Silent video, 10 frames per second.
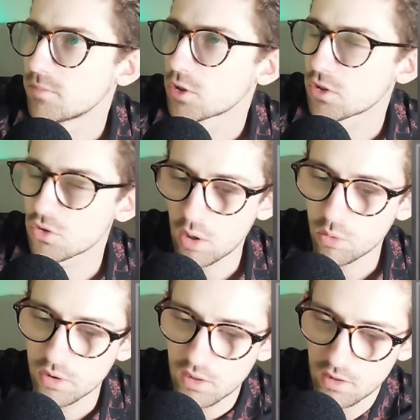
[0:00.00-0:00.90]

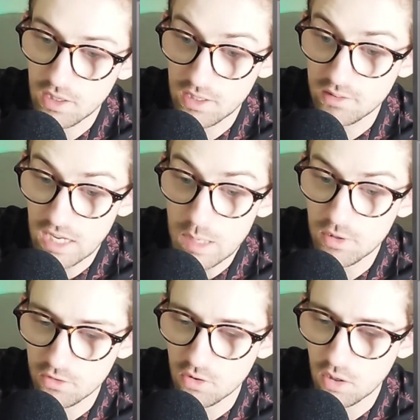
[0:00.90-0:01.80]
Struggled in a team
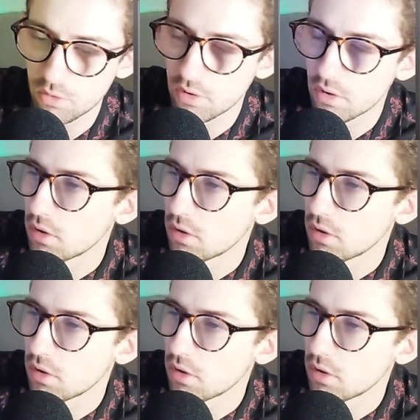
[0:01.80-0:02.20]
that struggled.